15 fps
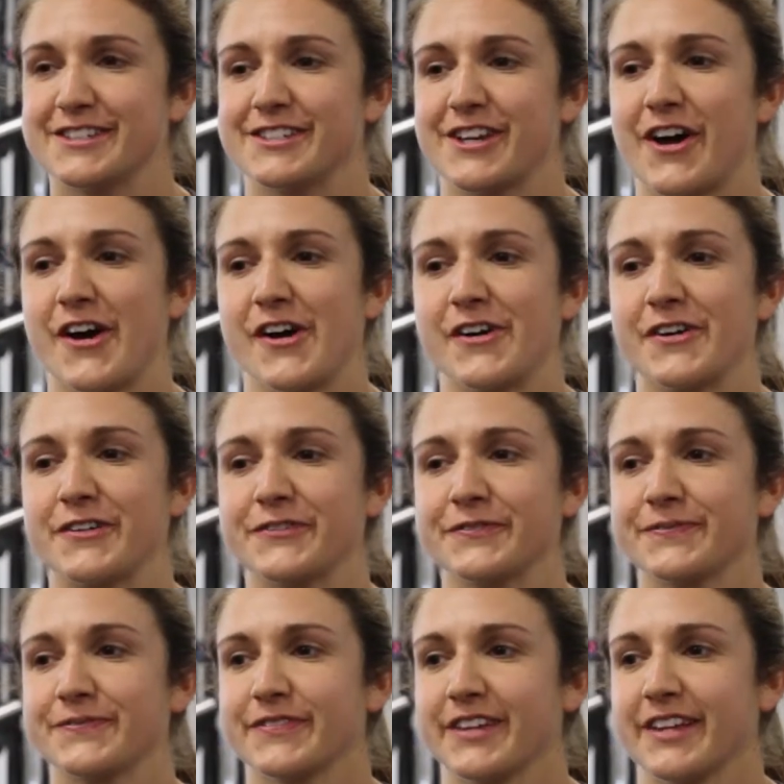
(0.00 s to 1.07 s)
So
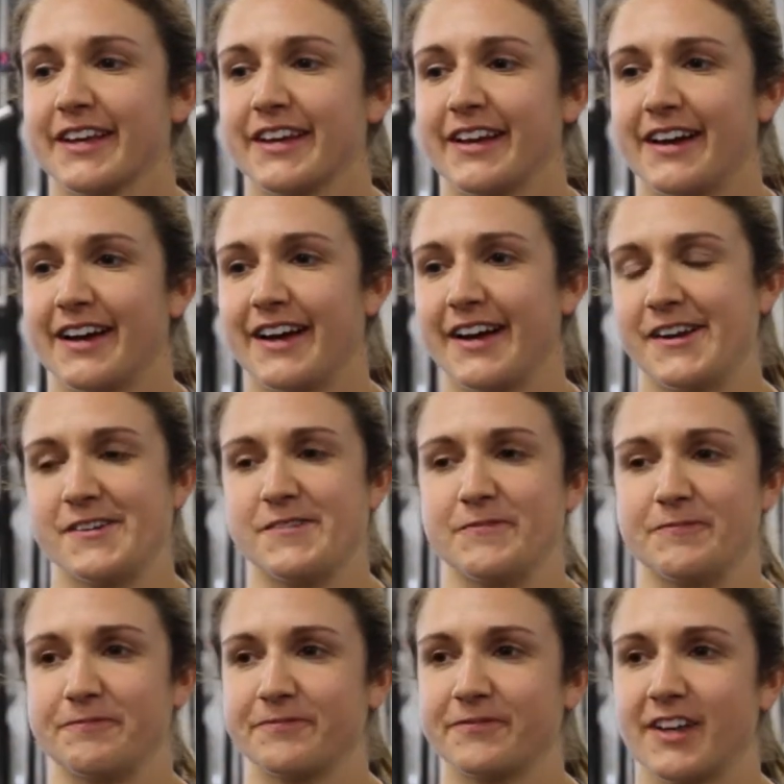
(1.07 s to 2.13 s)

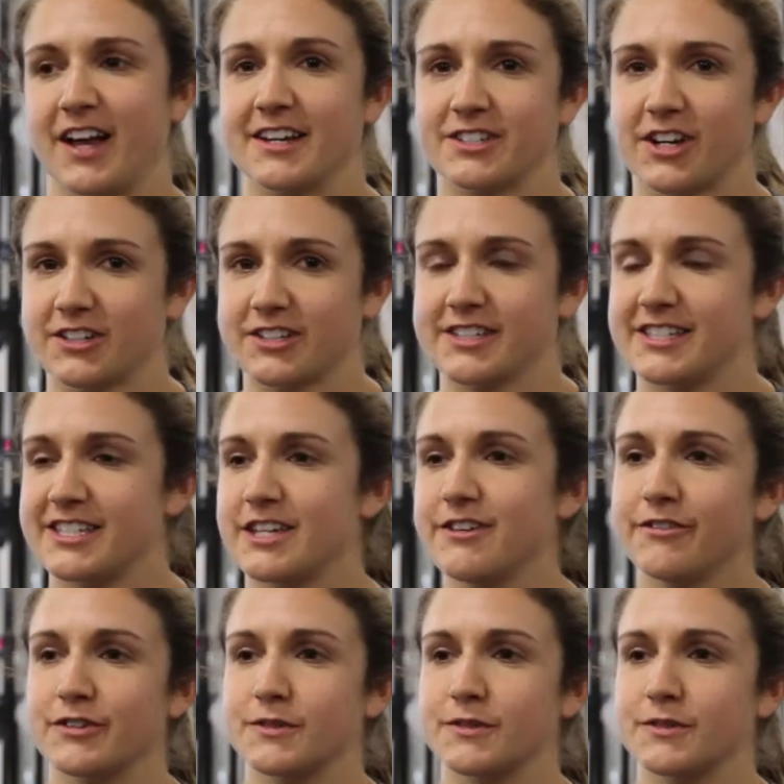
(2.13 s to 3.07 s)
I talked to Steve,